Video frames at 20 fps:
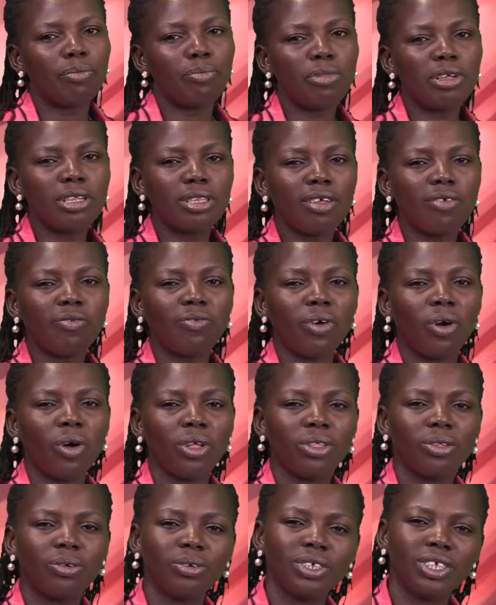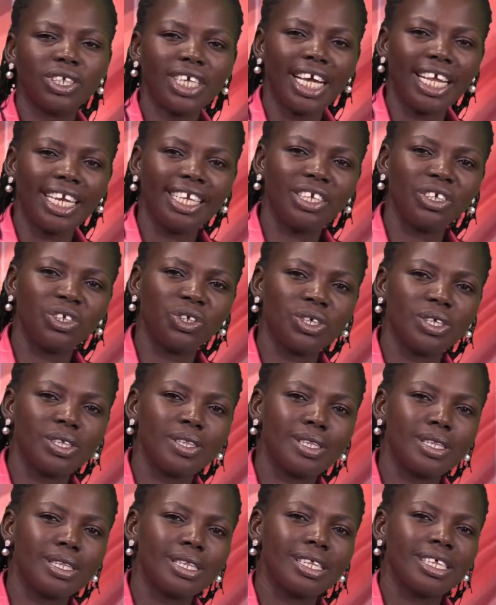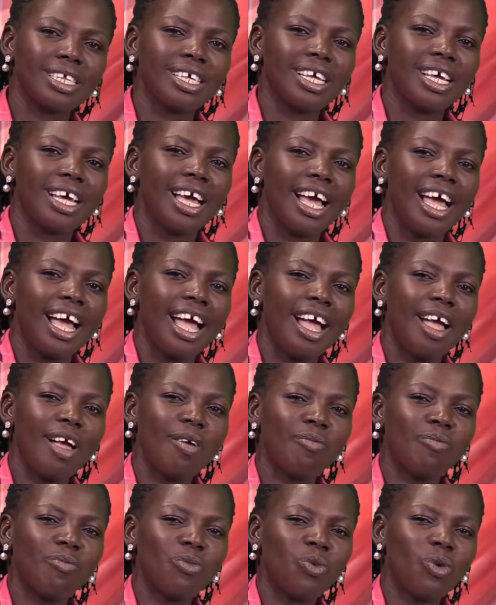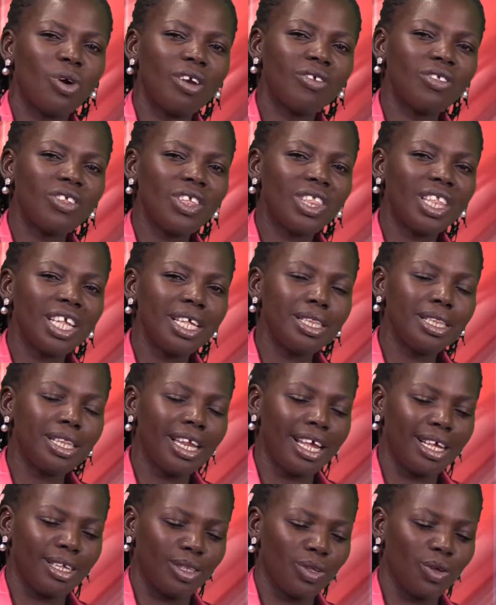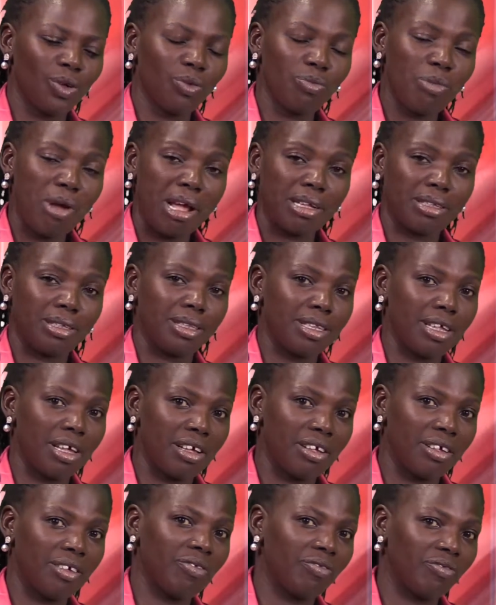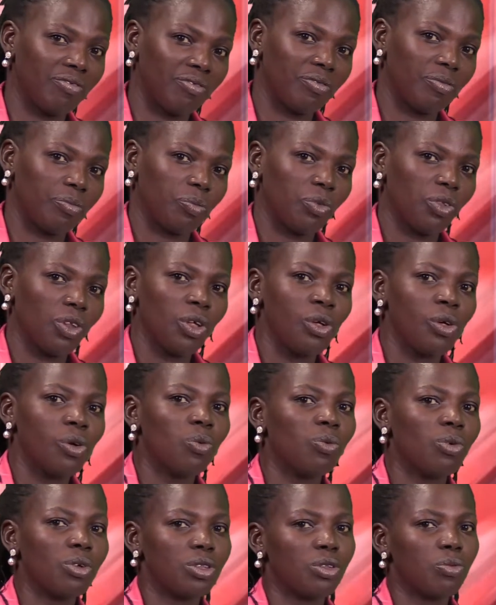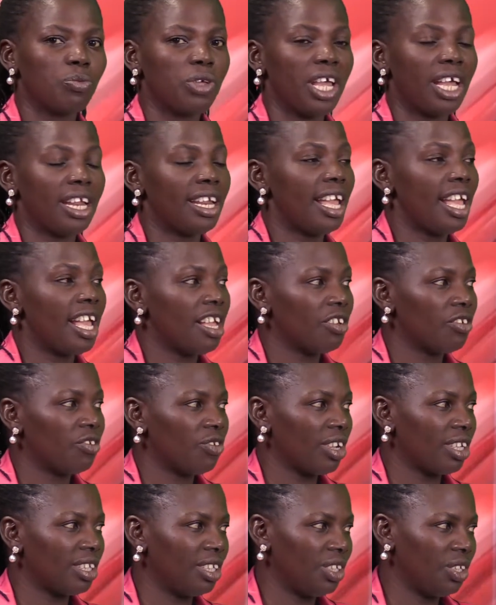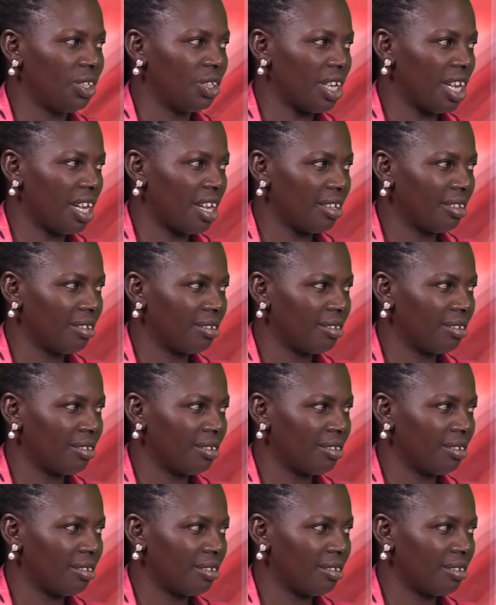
midst of all those challenges, one of the things that I told myself was to be an extra teacher.